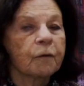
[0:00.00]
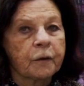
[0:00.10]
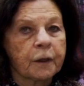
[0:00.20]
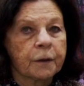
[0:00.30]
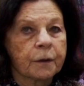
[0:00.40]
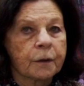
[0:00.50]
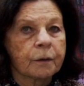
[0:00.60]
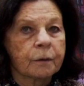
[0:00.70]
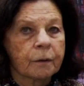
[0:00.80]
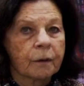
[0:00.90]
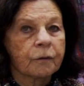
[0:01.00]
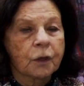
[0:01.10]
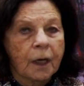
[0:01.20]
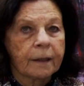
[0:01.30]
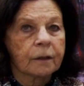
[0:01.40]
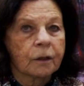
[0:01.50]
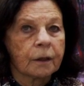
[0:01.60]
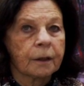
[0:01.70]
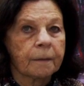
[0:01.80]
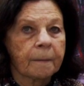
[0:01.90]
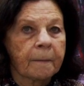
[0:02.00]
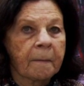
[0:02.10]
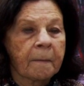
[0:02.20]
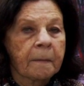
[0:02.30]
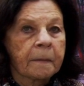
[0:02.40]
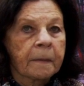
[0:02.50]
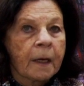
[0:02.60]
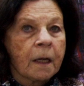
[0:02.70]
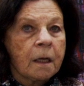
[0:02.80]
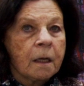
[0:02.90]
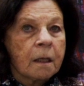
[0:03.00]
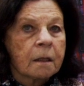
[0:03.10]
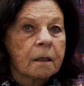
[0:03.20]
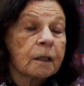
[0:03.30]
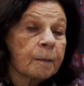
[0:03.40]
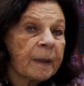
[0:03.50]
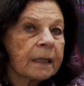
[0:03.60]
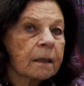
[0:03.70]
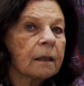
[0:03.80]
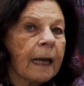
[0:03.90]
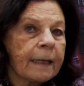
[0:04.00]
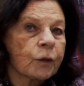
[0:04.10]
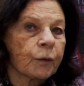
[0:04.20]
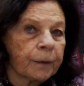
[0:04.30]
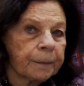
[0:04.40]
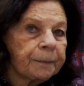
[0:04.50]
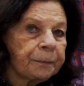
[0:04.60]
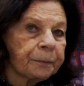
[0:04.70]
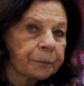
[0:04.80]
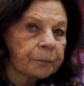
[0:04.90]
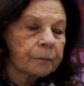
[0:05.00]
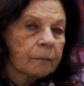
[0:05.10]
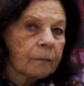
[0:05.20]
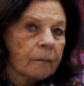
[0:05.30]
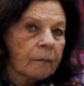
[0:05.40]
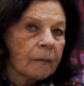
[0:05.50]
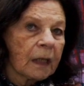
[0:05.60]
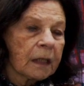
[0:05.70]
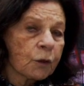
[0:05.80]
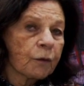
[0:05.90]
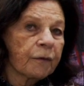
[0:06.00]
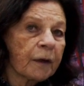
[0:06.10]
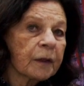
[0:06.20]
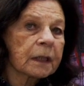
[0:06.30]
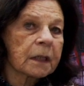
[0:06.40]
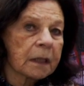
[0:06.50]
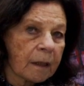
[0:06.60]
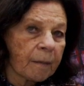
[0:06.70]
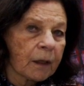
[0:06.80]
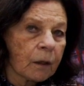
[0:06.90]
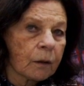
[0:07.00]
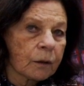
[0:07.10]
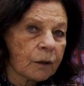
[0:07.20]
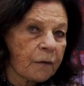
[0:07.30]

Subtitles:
fears of childhood. This piece, Classroom, is referring to some of those